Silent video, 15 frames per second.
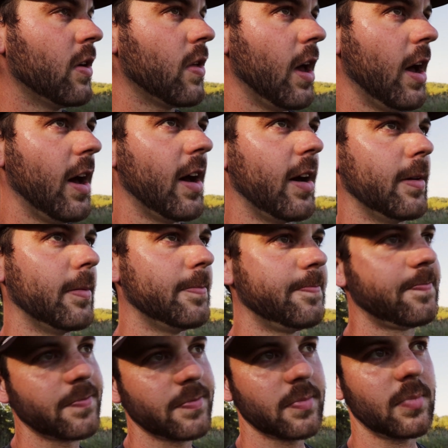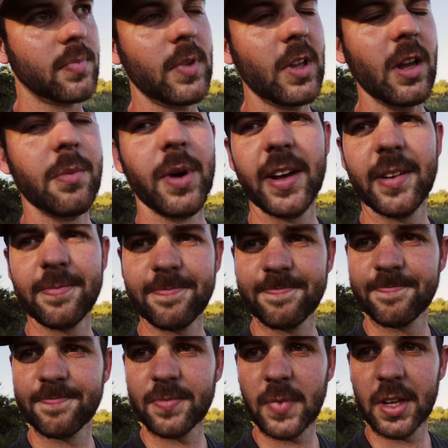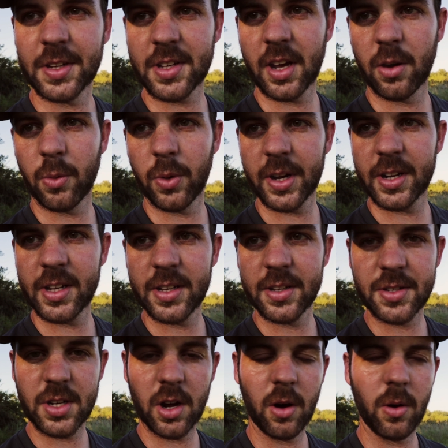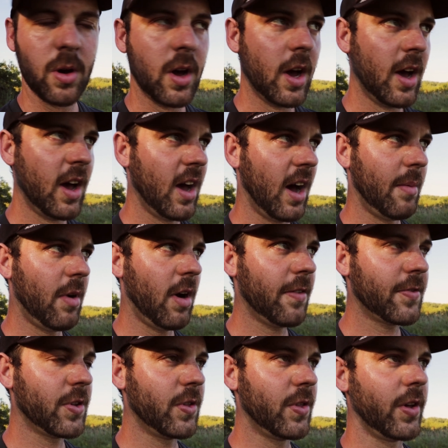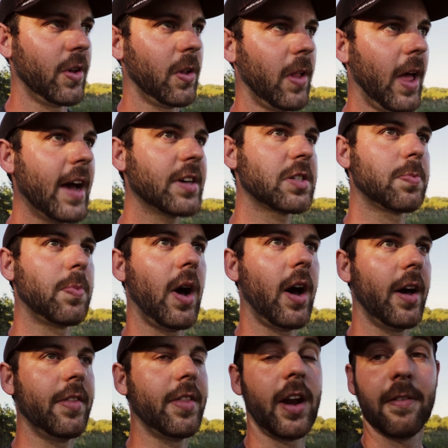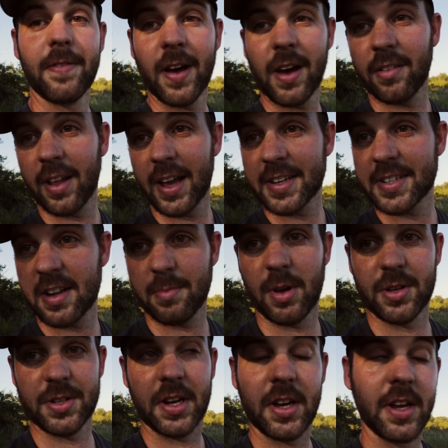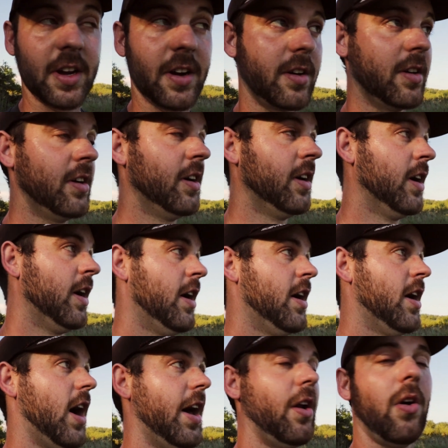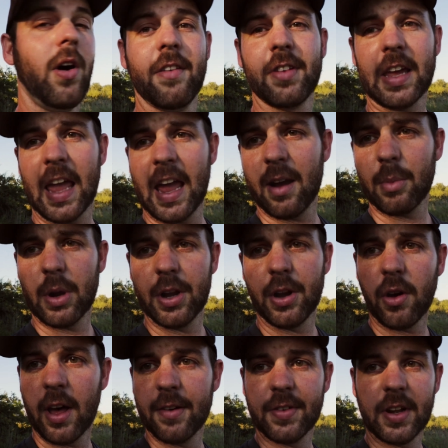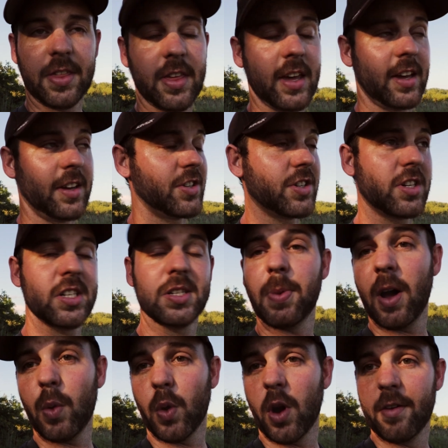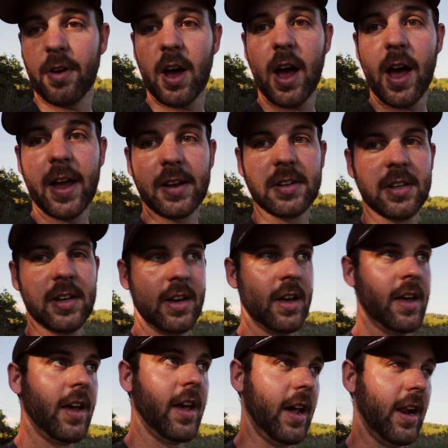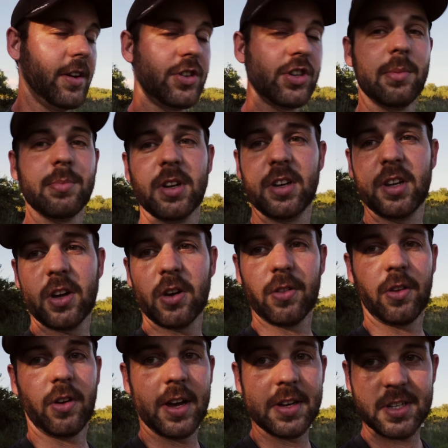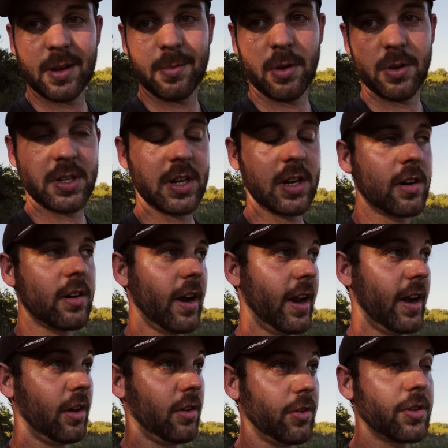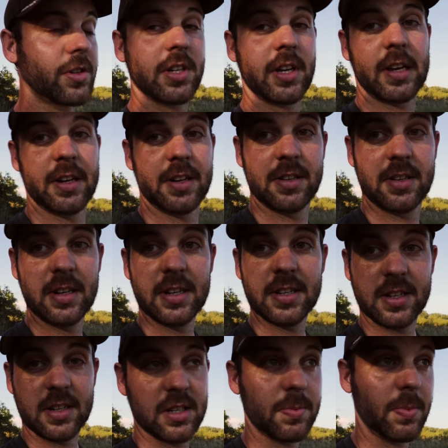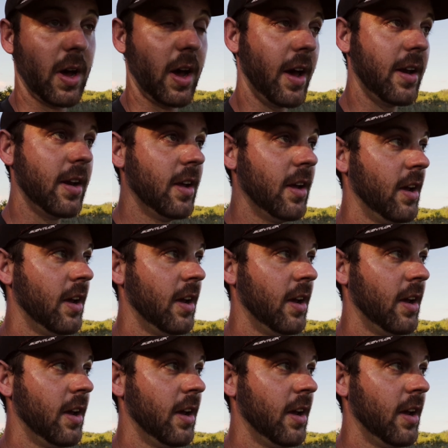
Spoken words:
But that's kind of what it is. So I'm off to the last spot that I found last time I was out here. I don't have a camera, I don't have anything. It's just a spot where I've hiked and I jumped a deer the last time I was here, and it looks like a decent spot.